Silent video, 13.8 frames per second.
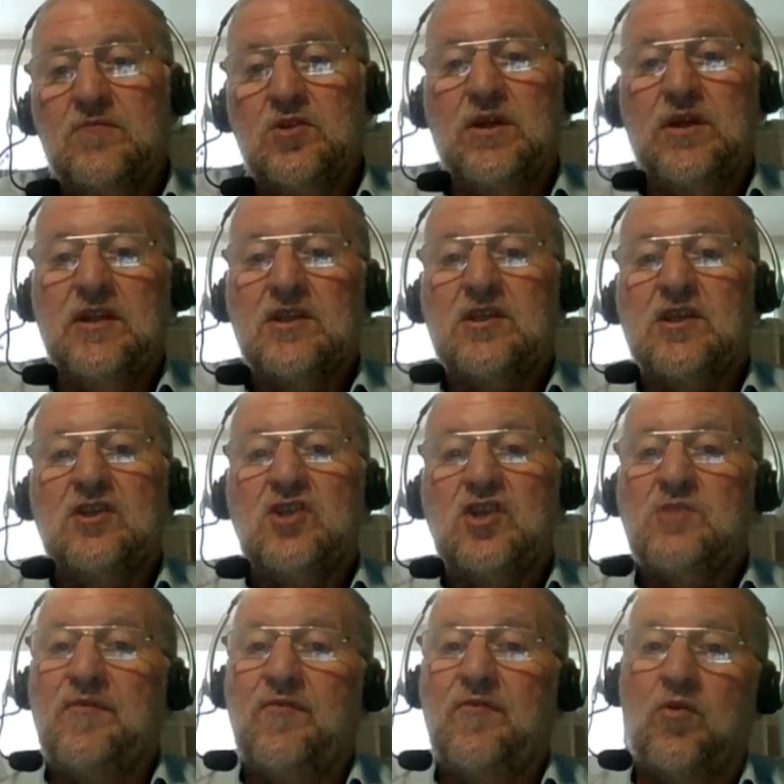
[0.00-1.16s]
doing this, and
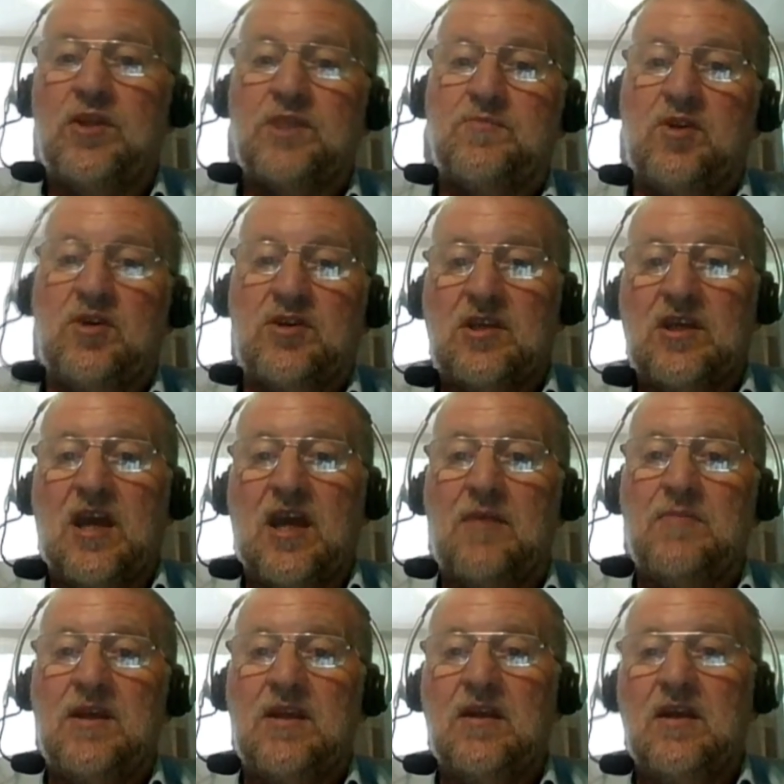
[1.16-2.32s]
just before this person
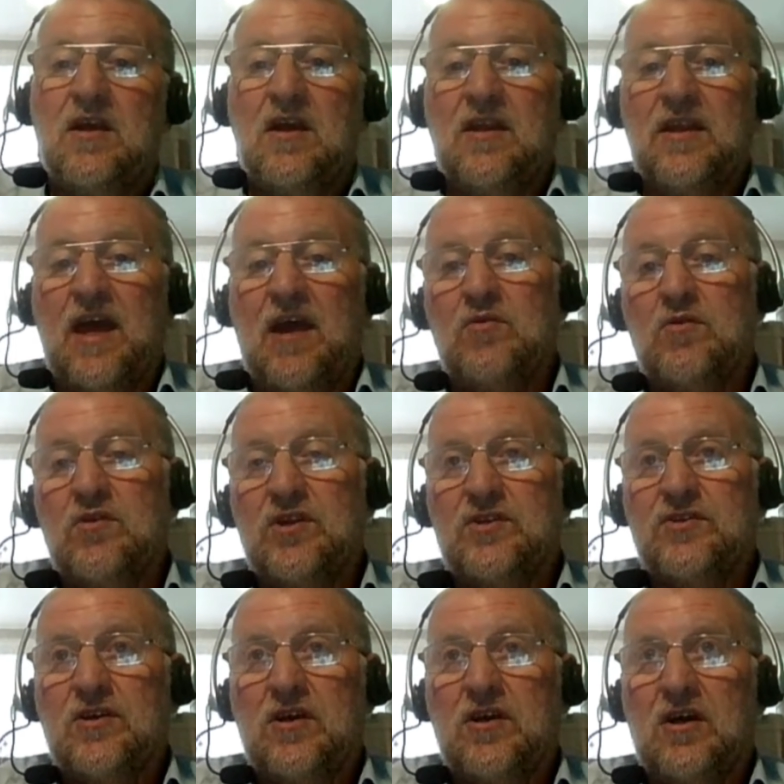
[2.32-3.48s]
came in, they were
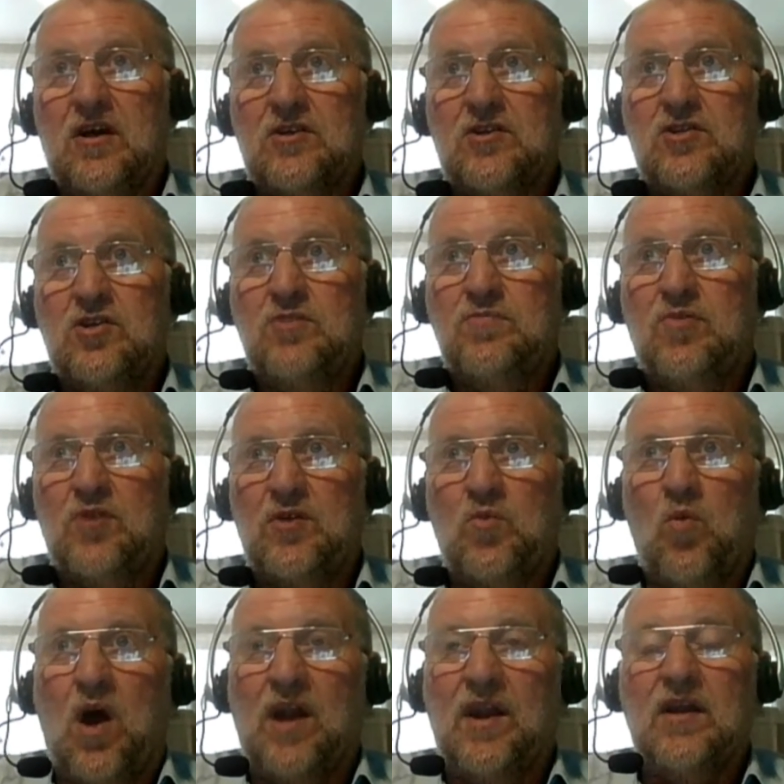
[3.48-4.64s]
at
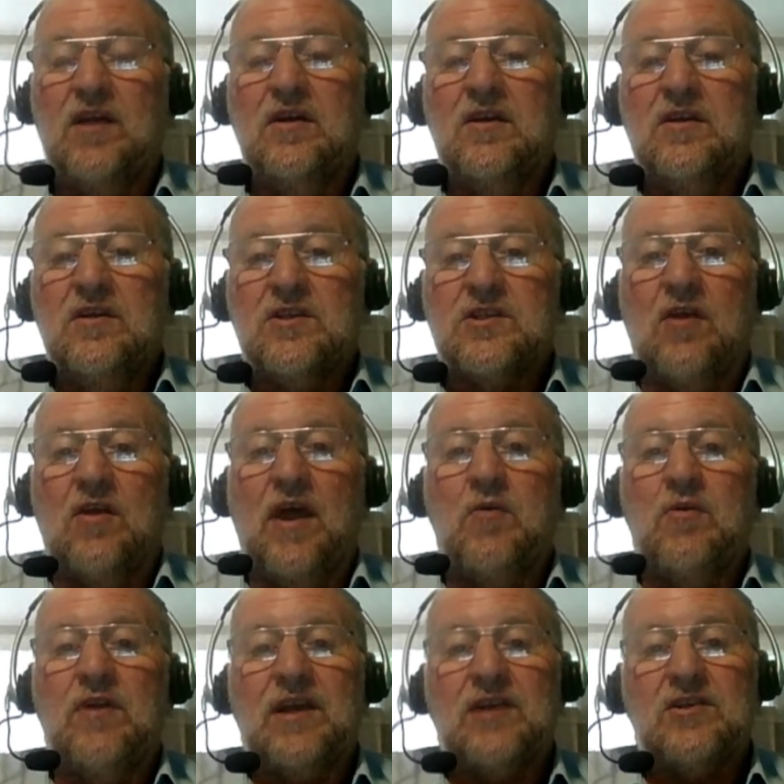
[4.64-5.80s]
2.1. So they
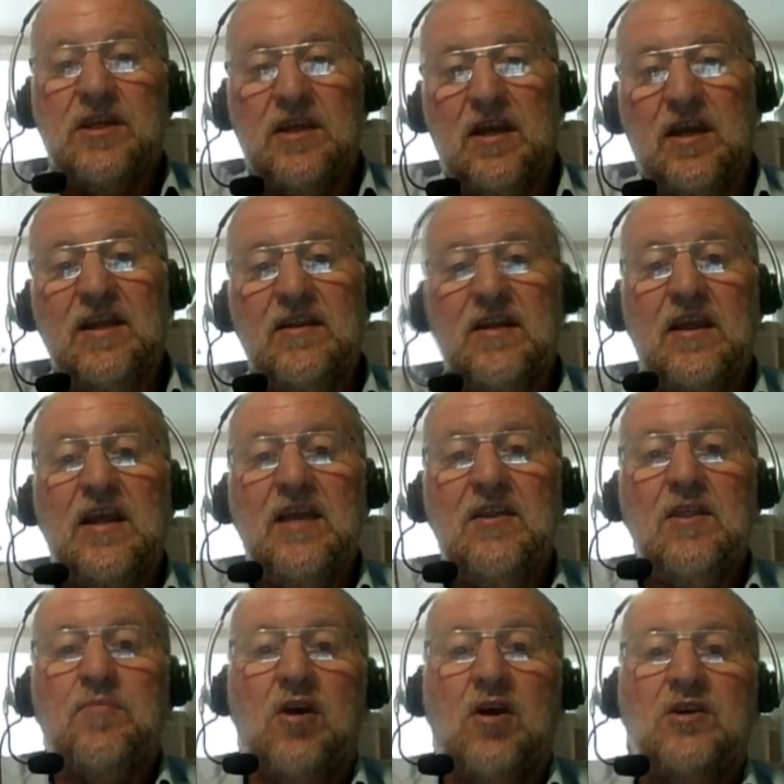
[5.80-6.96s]
were actually in
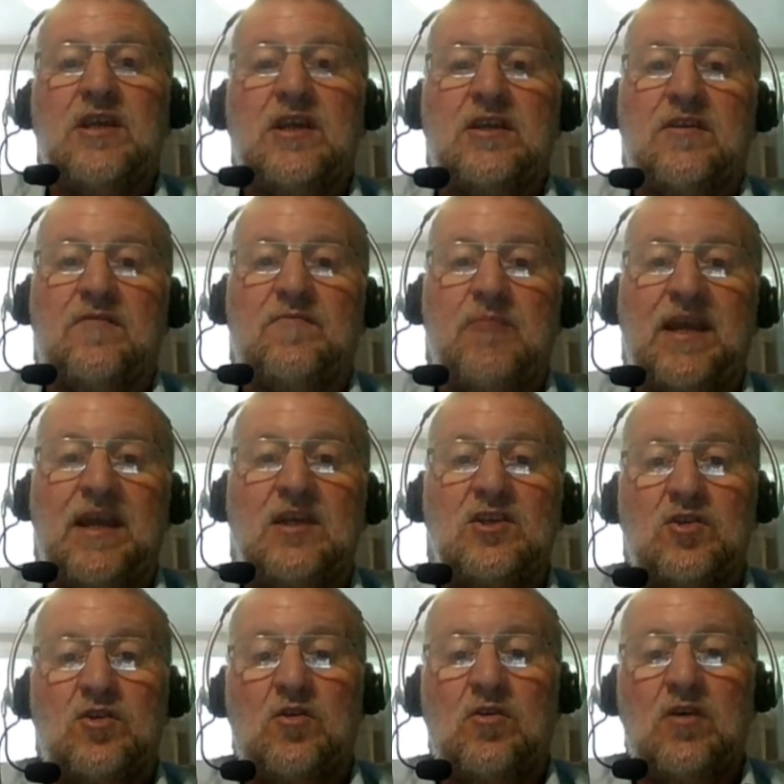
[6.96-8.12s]
the process of making
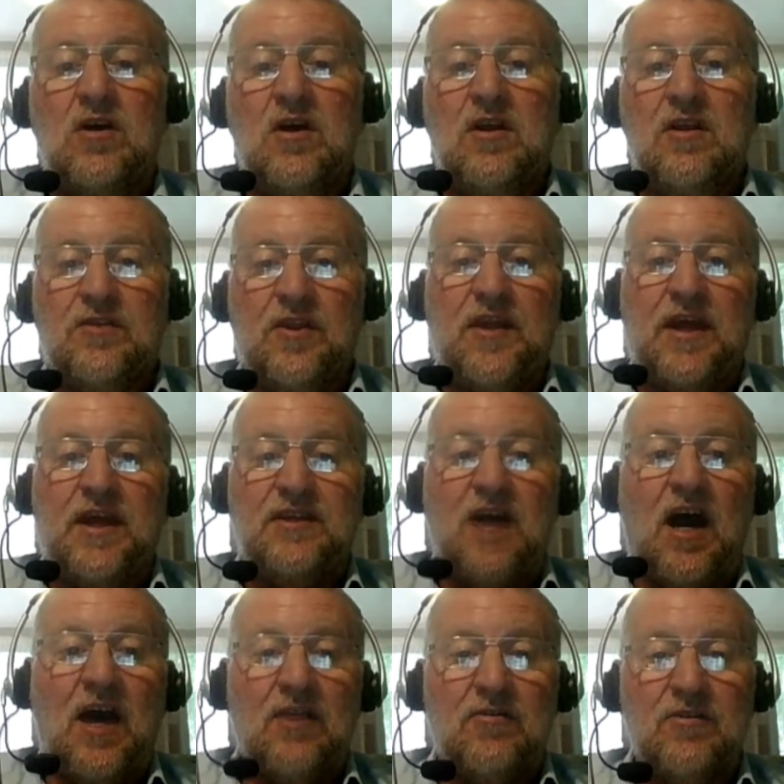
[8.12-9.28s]
sure that their
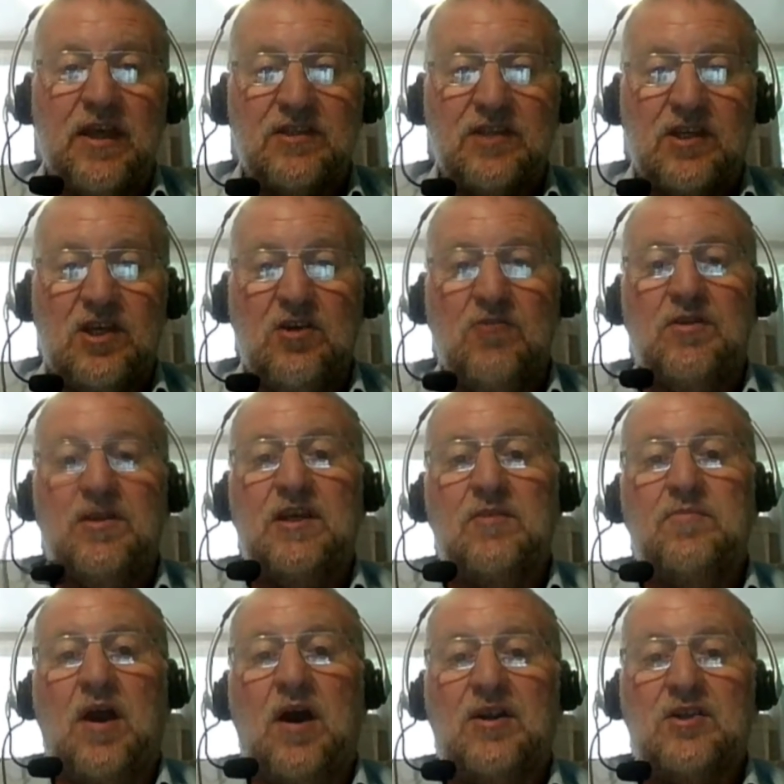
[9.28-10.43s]
data and their security
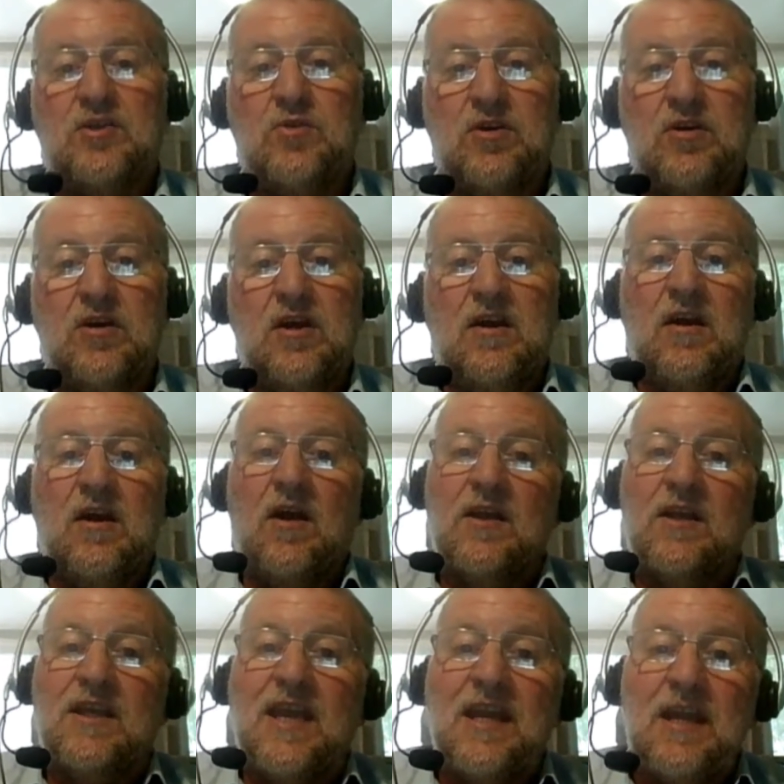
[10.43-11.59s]
components were
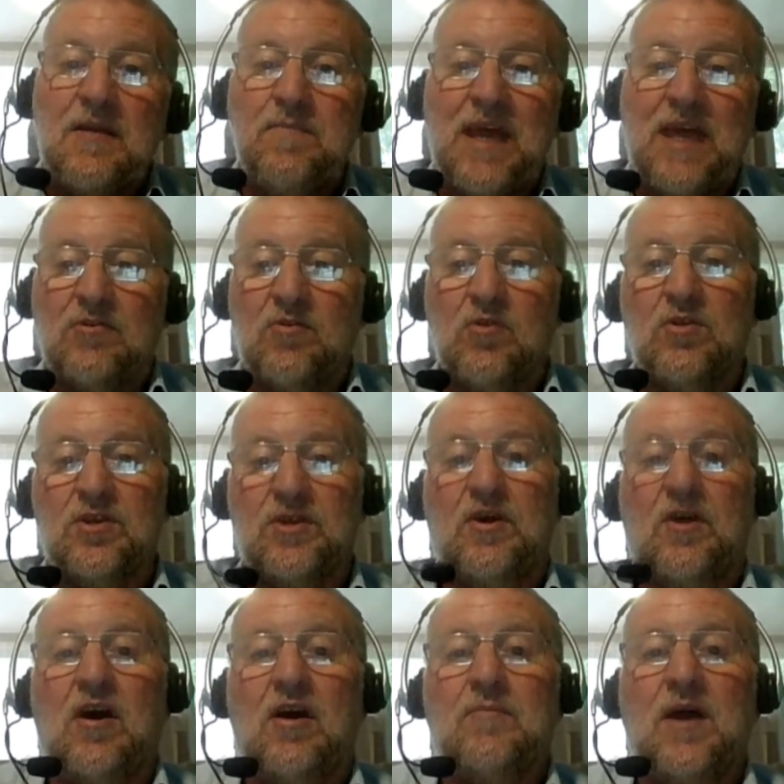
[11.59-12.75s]
getting better all the
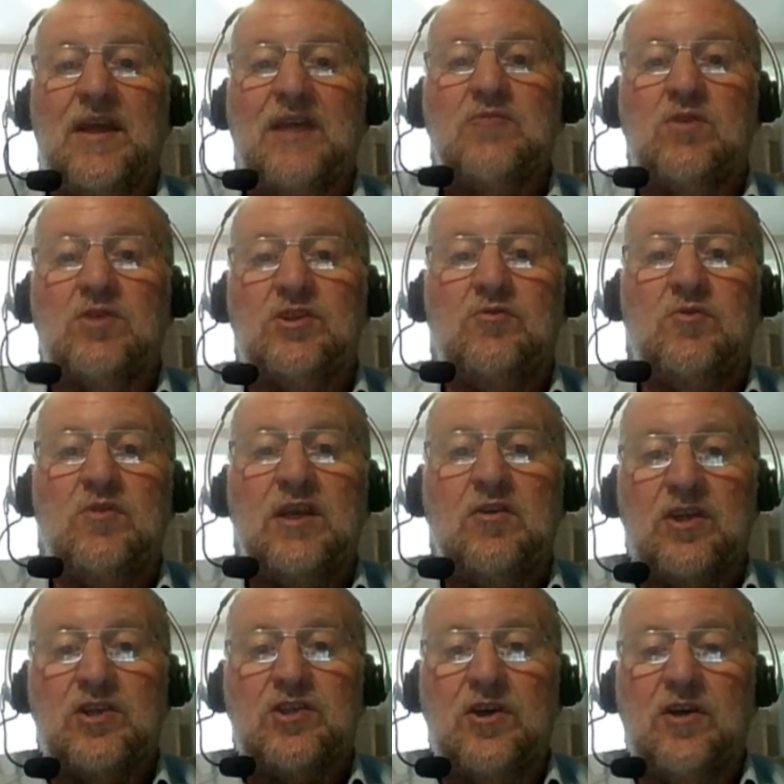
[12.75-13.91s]
time. And that's what you really
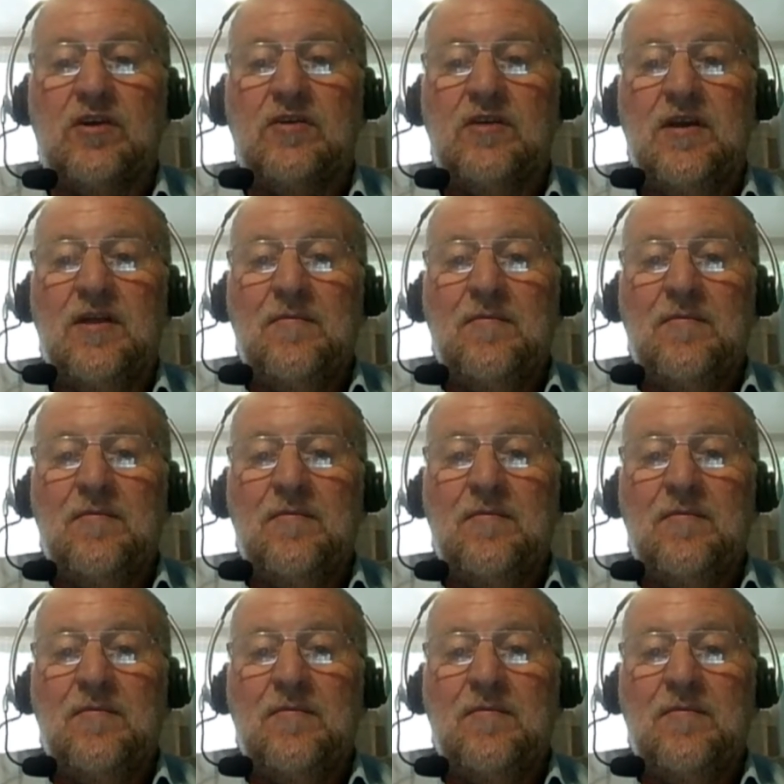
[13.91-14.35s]
got to show.